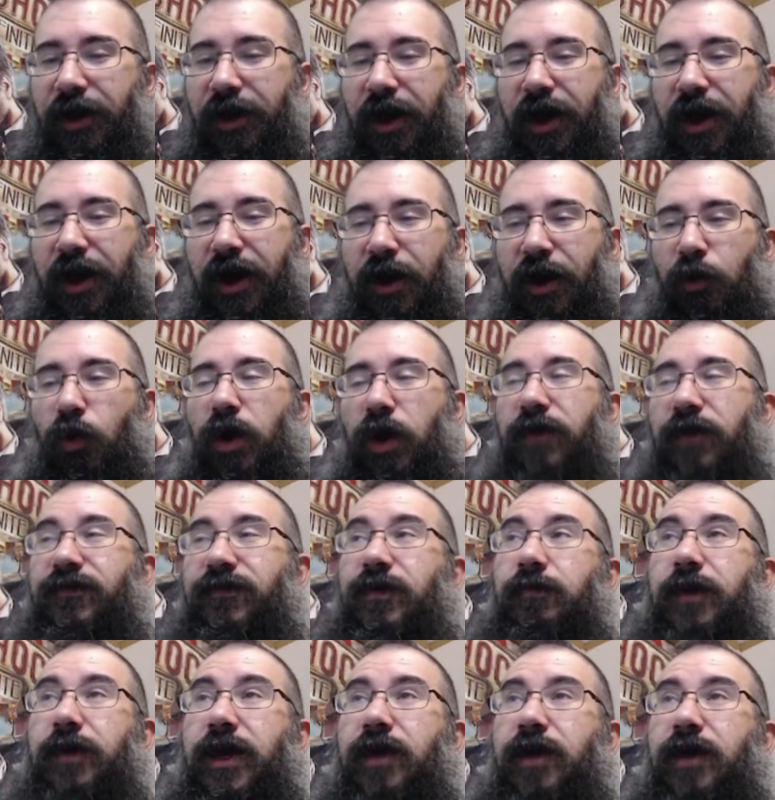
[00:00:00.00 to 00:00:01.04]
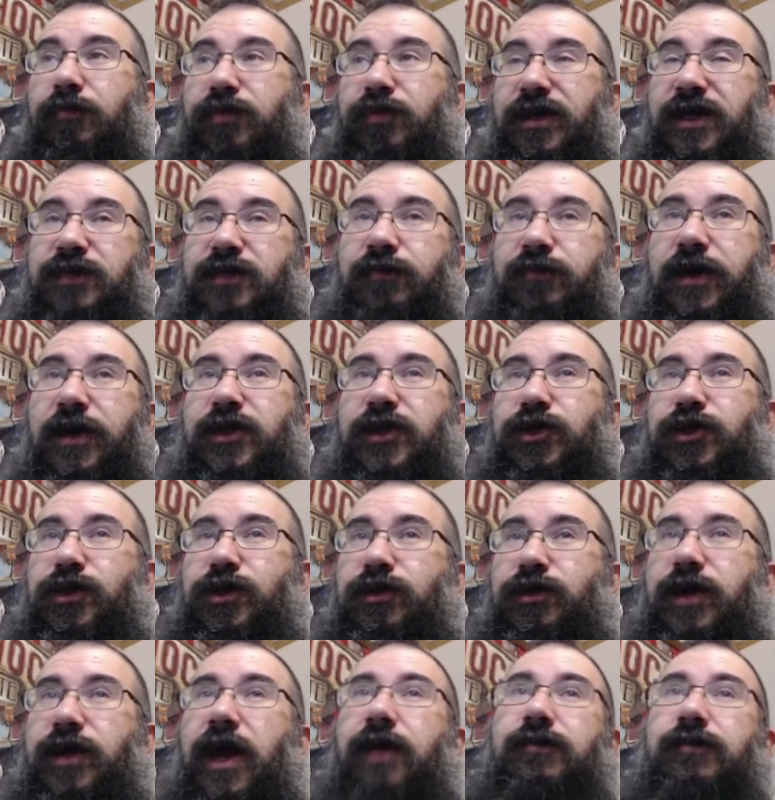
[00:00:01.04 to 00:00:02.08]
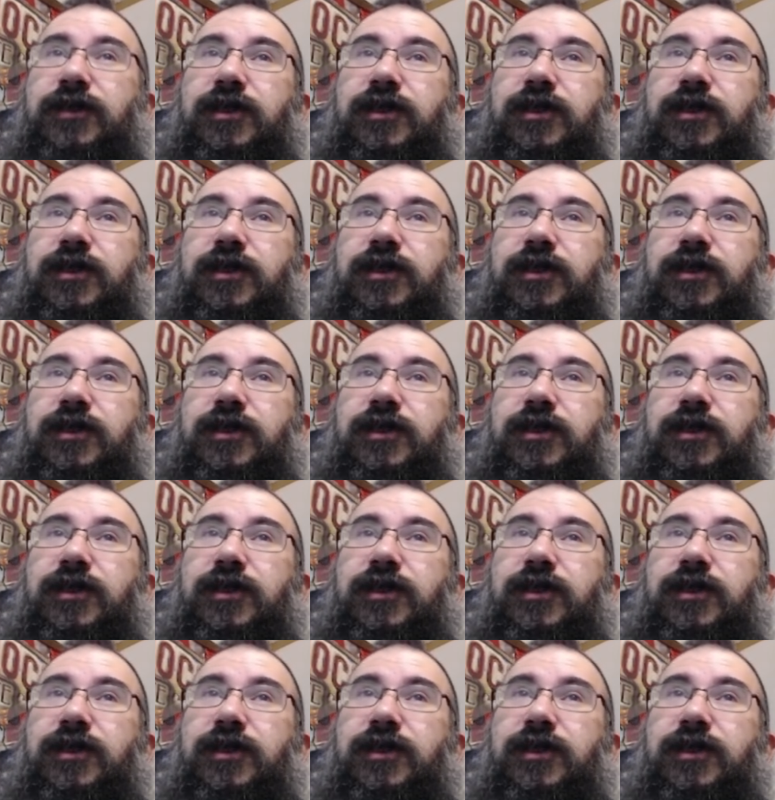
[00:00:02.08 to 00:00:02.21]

One of them being, please make sure your game is